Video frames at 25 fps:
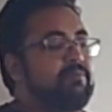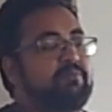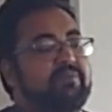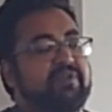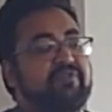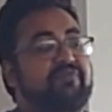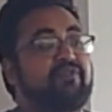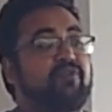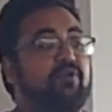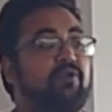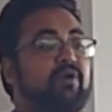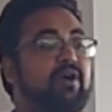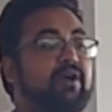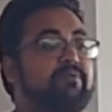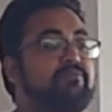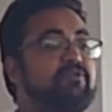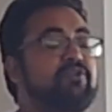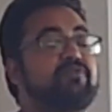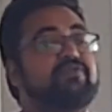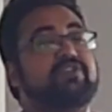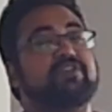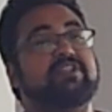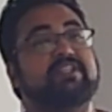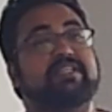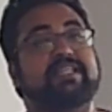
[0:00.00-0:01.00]
Before I
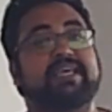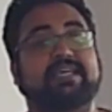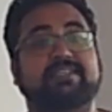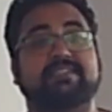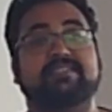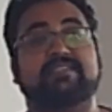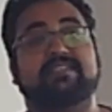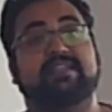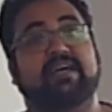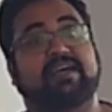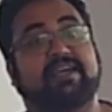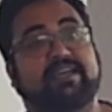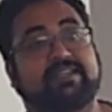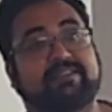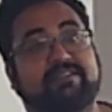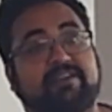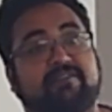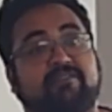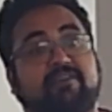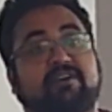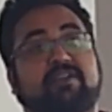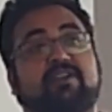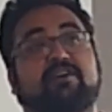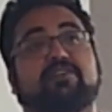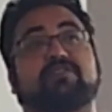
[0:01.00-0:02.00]
move to the next slide,
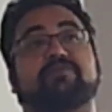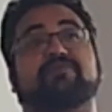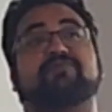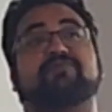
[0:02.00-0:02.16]
there are a lot